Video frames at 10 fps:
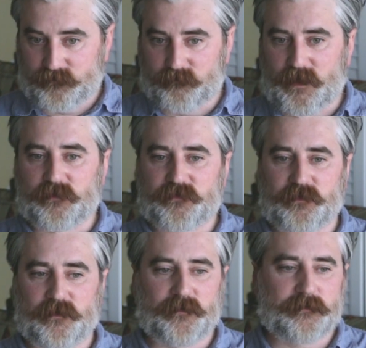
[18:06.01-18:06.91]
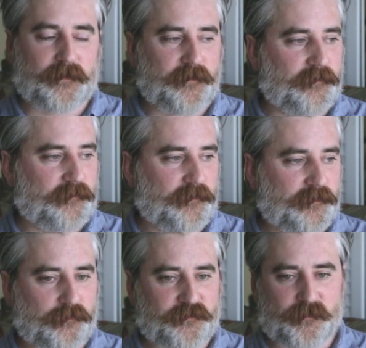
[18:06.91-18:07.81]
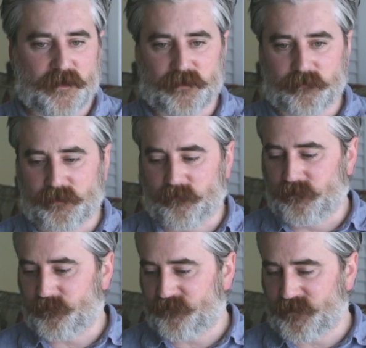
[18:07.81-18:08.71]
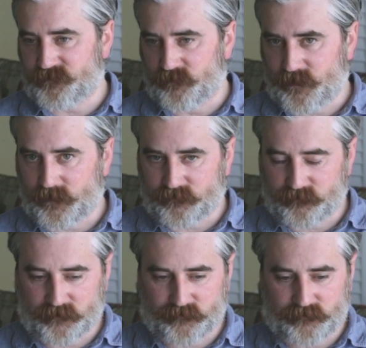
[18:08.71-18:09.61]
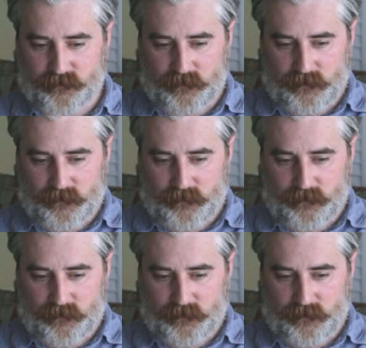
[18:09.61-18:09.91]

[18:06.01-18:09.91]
making sure that you're going to market with a professional package, because